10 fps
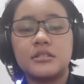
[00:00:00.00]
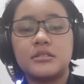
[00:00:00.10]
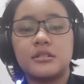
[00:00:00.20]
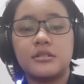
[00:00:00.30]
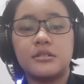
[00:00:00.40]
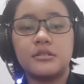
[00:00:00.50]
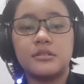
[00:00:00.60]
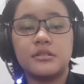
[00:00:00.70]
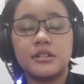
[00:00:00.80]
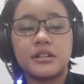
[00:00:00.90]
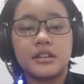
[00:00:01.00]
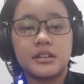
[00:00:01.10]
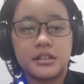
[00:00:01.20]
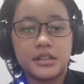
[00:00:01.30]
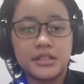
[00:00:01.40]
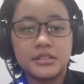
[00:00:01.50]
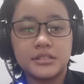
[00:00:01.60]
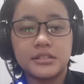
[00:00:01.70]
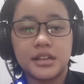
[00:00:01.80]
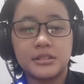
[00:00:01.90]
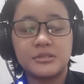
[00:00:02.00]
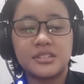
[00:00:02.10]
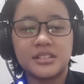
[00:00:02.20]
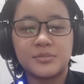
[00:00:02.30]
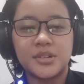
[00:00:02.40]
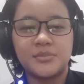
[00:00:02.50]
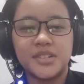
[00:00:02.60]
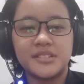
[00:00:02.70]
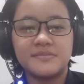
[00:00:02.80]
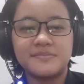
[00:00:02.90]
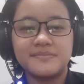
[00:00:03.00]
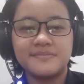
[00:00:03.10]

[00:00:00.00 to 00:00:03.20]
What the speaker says: So let's just get to the experiment.